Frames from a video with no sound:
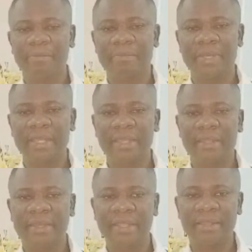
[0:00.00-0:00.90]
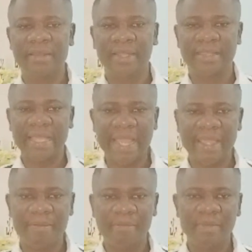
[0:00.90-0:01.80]
the
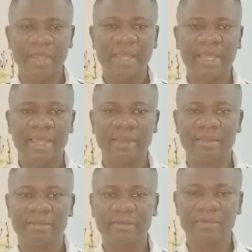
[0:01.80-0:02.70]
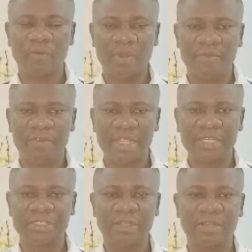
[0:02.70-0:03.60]
time and
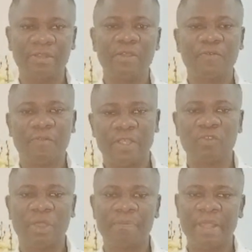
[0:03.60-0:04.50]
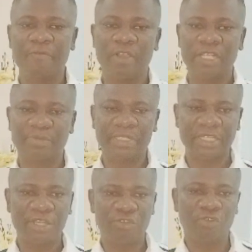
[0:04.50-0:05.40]
qualification for you to apply for express
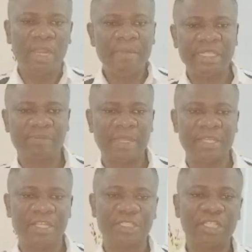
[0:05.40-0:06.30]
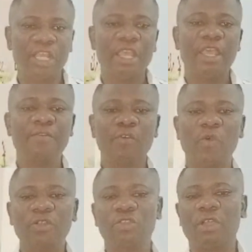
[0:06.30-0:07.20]
entry. Let me explain this. If you
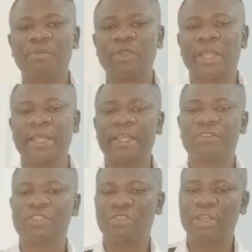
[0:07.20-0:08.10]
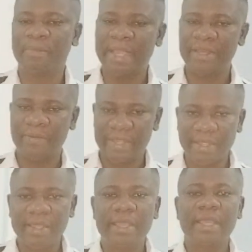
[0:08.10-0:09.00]
want to come to Canada to study, by the way,
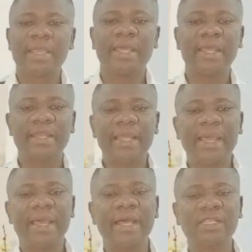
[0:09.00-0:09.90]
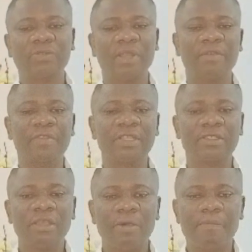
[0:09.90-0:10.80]
Canada has one of the
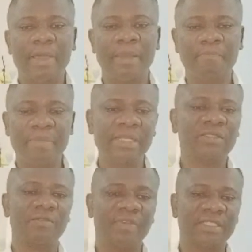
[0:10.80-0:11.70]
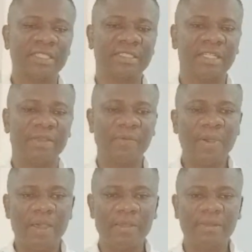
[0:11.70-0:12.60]
top and best universities in the
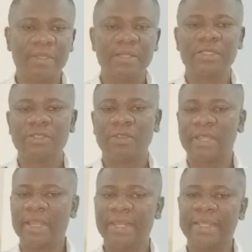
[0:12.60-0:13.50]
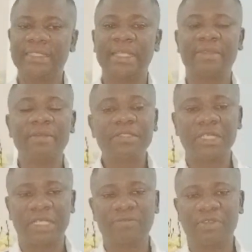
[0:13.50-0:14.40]
world, so Canada is a good
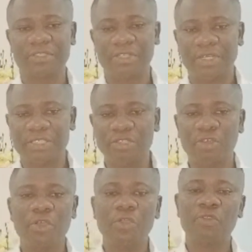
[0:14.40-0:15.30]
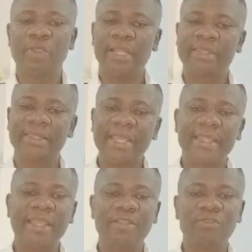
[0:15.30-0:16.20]
choice for study. So you can take
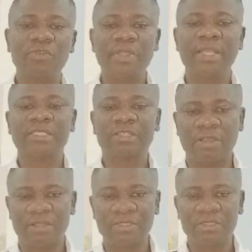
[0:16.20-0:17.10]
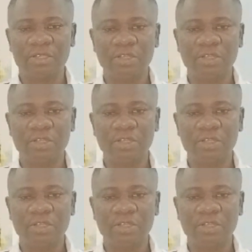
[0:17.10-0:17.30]
a 2 years course